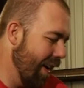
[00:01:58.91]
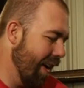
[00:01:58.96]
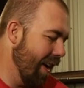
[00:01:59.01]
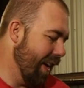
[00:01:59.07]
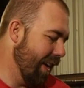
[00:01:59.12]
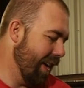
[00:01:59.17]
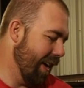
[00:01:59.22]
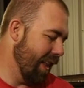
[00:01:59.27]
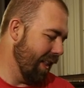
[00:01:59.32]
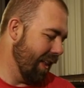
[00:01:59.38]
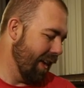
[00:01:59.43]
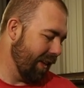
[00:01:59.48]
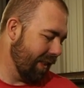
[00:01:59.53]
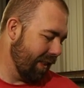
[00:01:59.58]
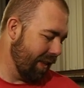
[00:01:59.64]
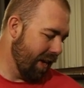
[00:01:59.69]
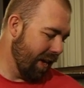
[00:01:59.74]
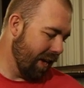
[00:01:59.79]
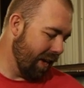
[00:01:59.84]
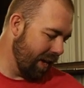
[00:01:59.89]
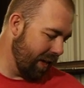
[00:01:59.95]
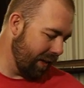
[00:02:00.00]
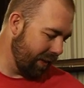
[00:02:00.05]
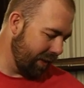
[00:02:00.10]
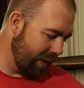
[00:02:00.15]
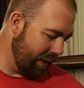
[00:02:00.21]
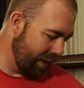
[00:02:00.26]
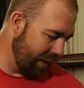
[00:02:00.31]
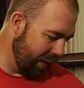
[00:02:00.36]
right, I like that.
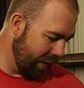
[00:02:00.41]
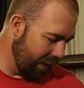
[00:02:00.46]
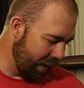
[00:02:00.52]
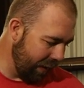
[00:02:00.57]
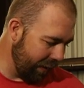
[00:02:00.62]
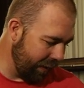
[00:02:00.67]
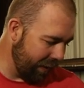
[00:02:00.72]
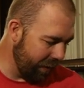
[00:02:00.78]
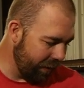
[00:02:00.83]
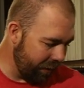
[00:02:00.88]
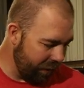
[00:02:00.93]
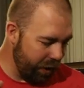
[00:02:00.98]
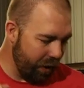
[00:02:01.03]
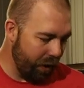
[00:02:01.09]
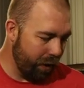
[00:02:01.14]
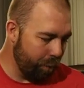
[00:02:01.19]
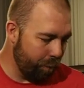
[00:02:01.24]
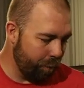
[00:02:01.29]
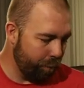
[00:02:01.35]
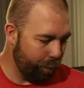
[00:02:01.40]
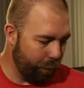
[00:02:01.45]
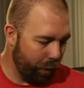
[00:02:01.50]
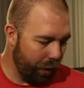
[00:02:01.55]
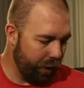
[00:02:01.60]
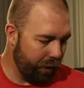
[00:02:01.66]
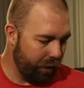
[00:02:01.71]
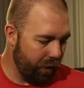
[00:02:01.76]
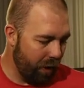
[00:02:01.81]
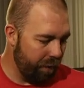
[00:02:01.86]
I like that they're
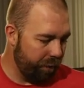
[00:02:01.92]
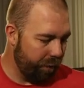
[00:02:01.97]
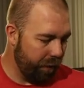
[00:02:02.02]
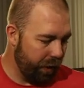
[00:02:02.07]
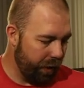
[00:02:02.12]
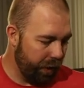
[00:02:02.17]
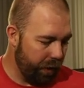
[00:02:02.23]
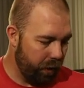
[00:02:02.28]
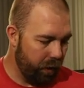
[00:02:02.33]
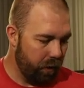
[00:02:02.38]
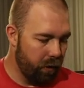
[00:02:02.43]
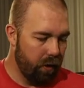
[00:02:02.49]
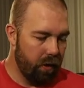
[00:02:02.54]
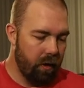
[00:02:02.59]
pretty confident here.